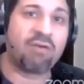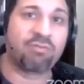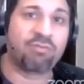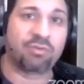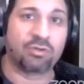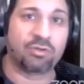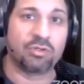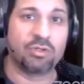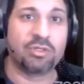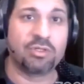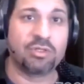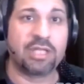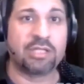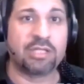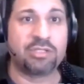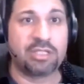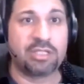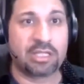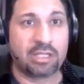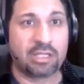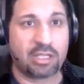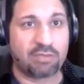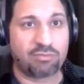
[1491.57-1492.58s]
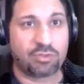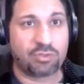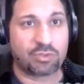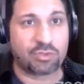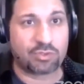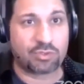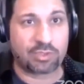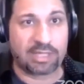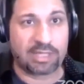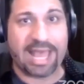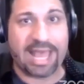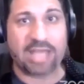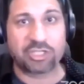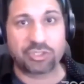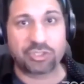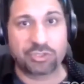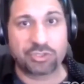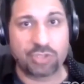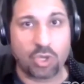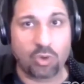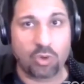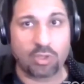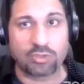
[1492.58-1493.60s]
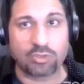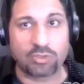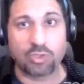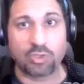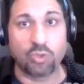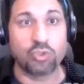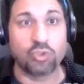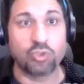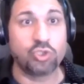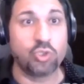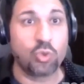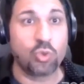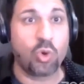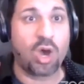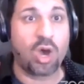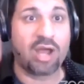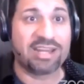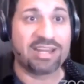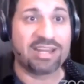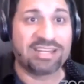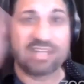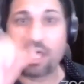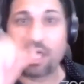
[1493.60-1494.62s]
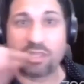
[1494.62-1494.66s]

offer that they give you slash so-and-so, you are